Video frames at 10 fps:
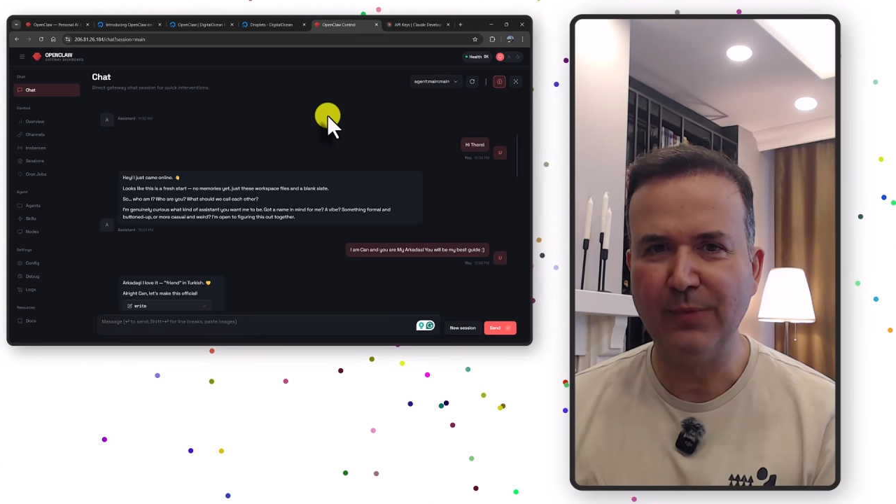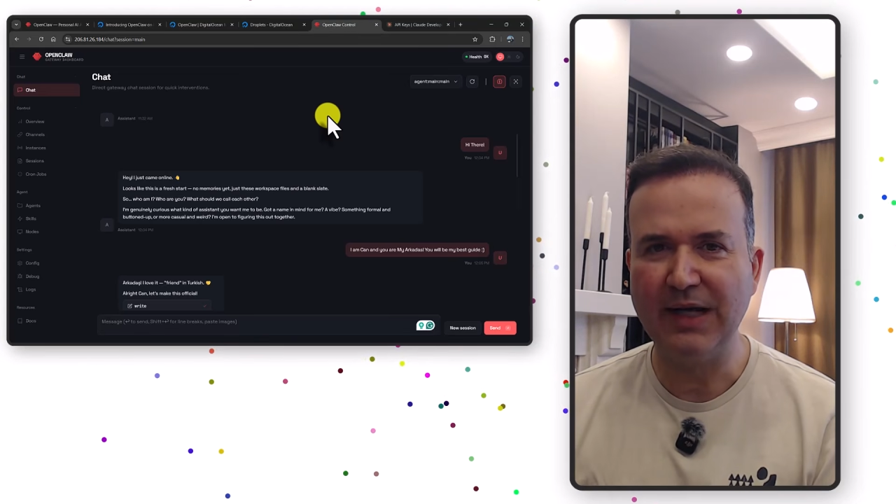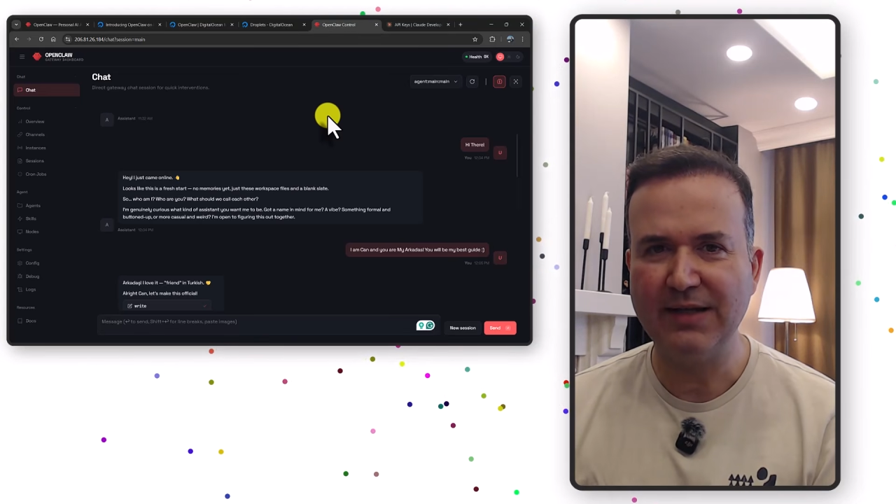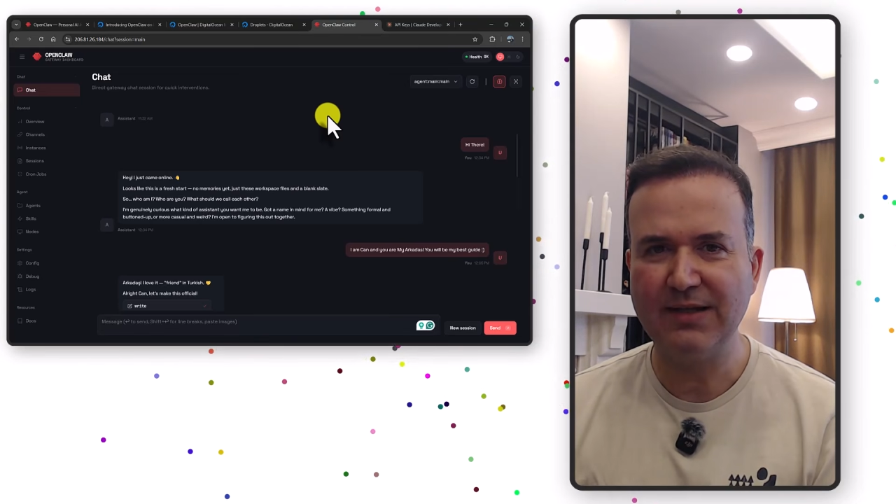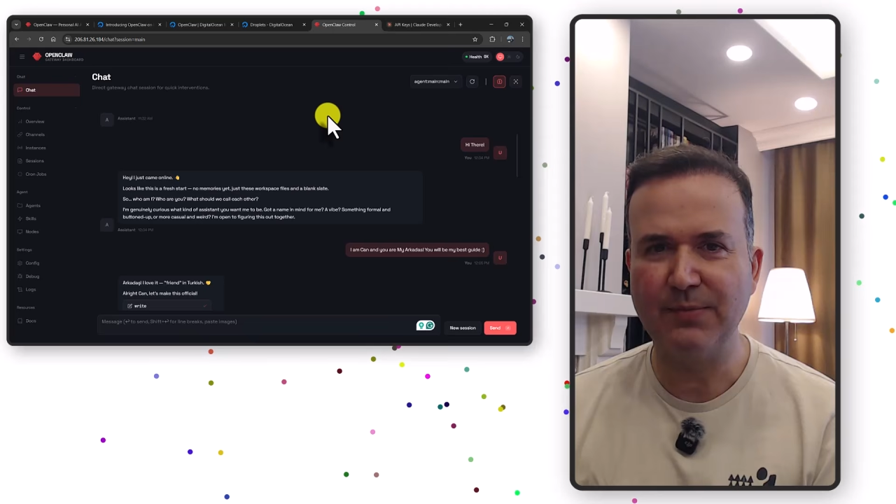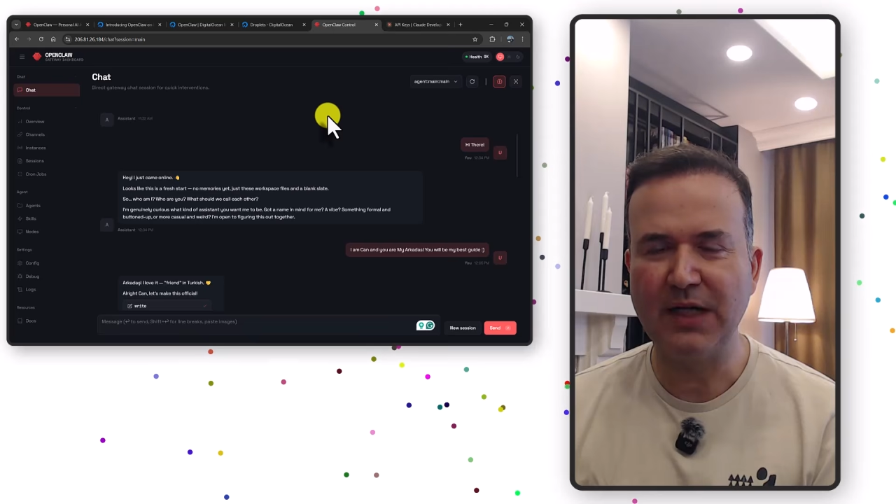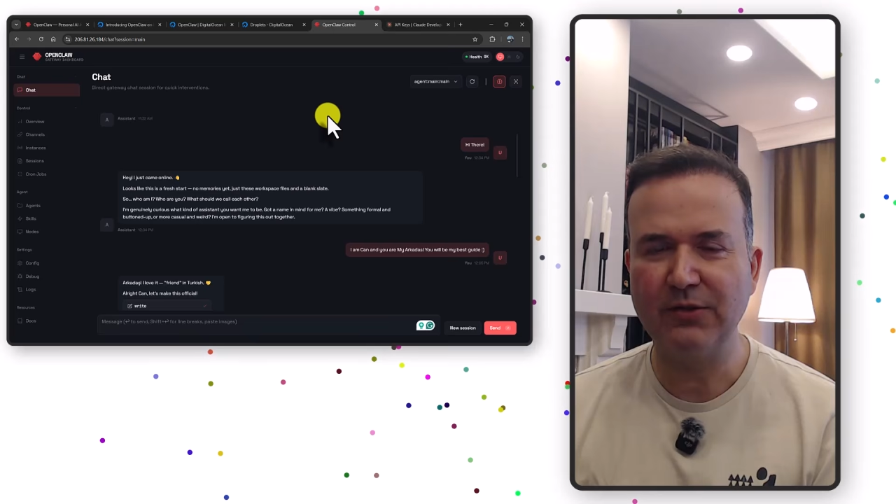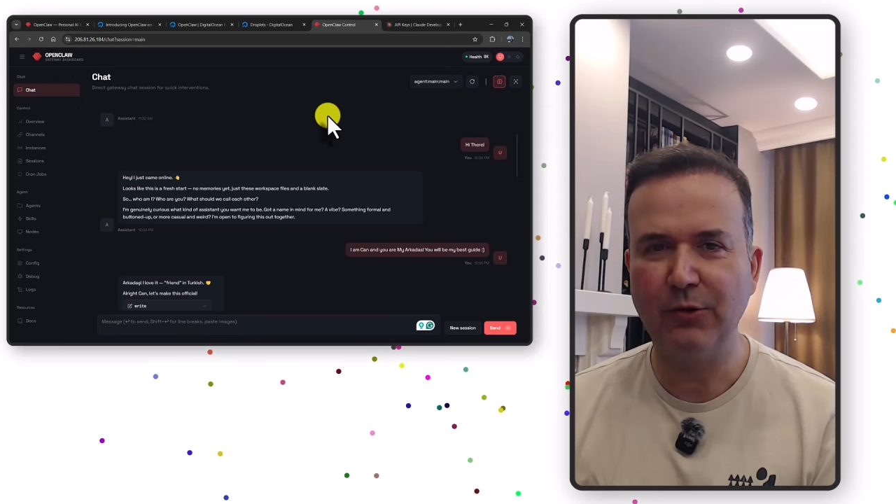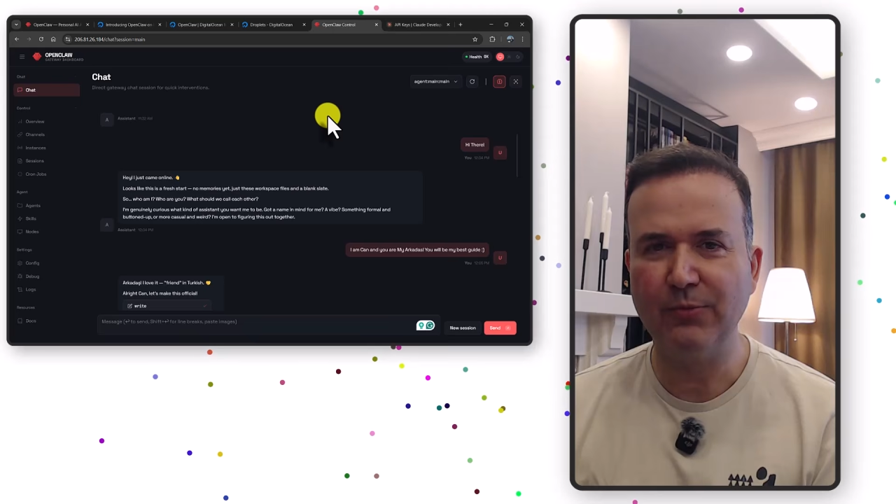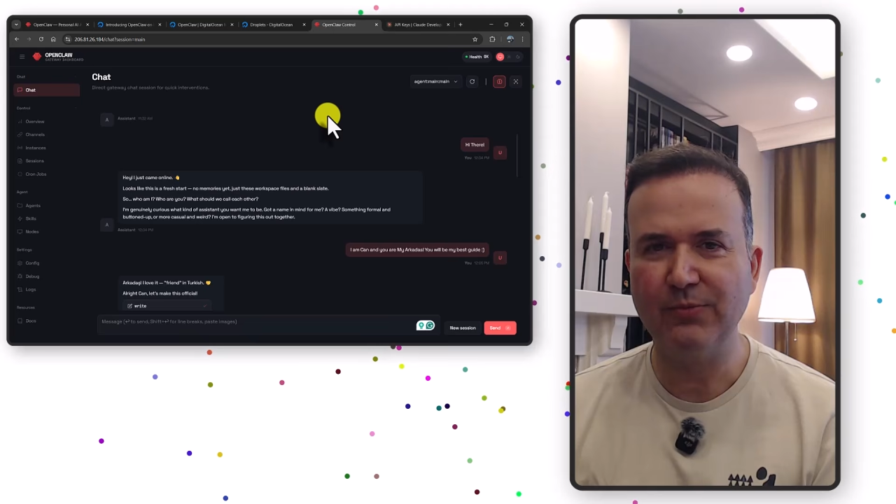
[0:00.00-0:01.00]
my smart
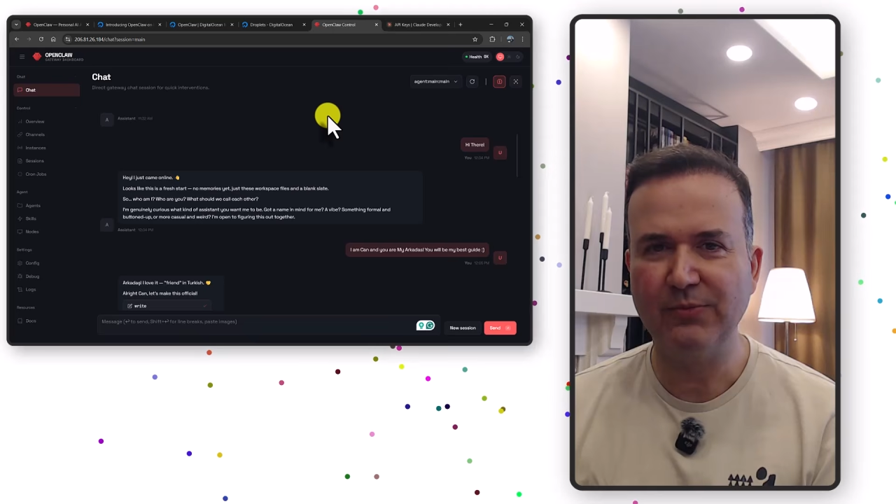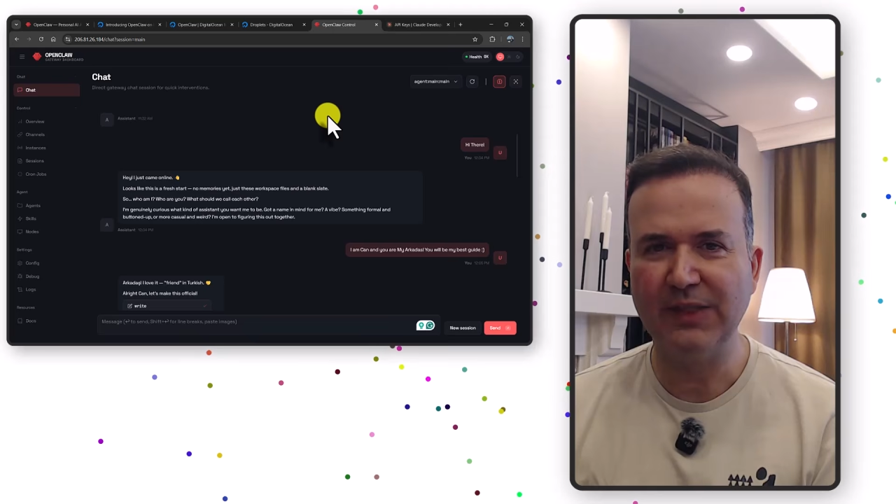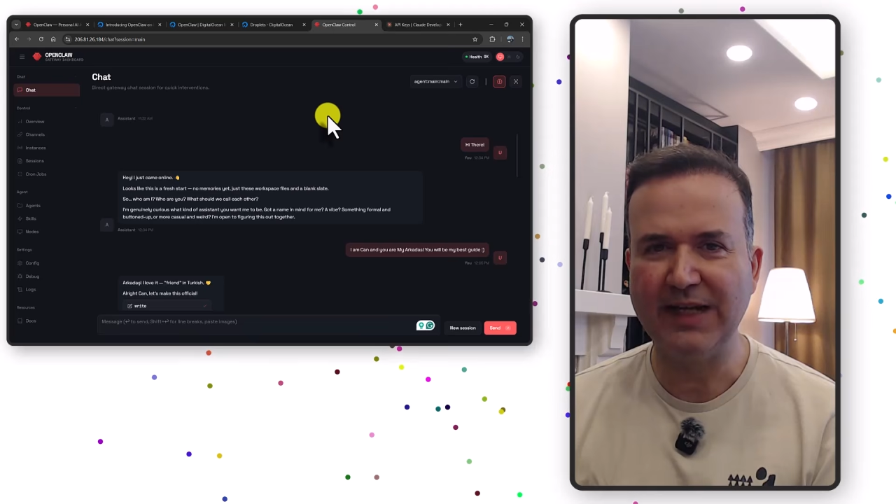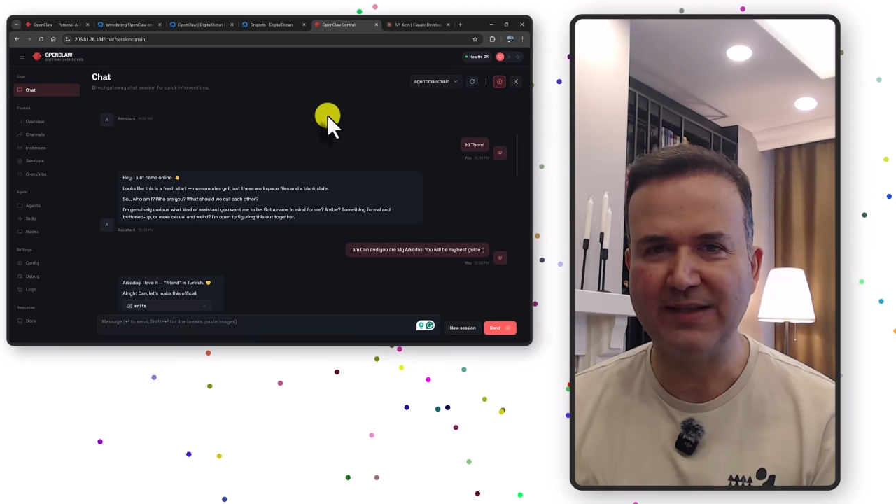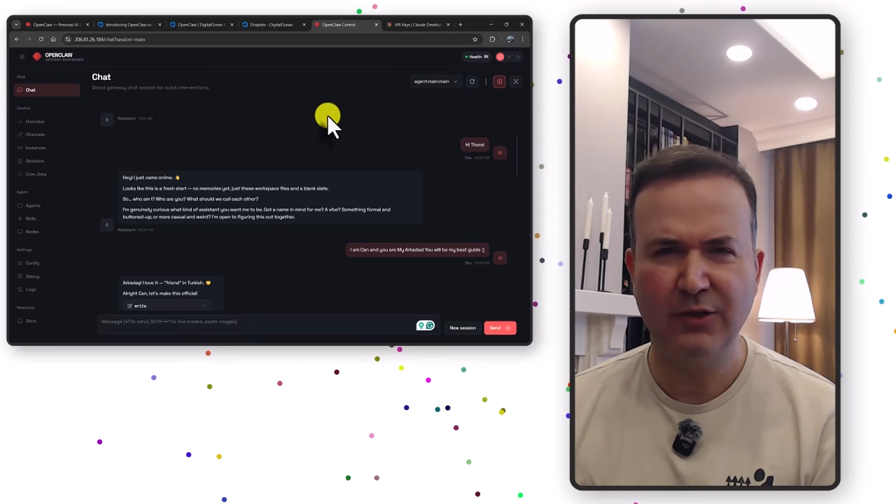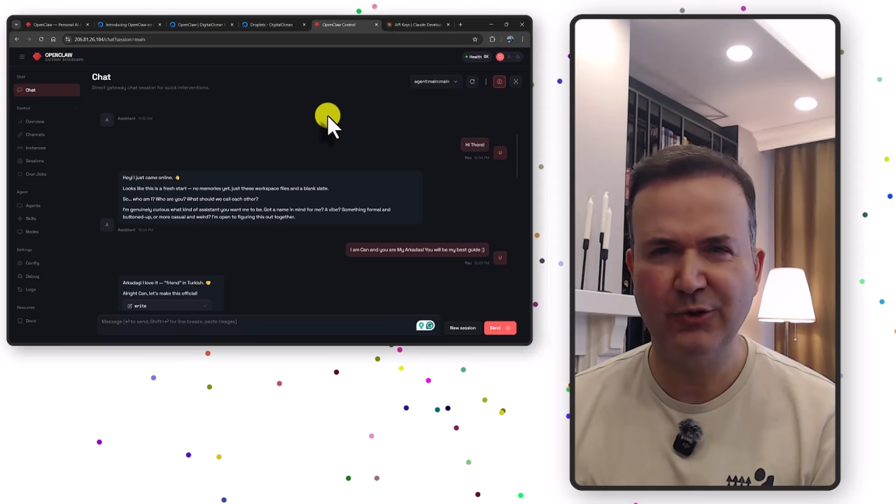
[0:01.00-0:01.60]
home lights.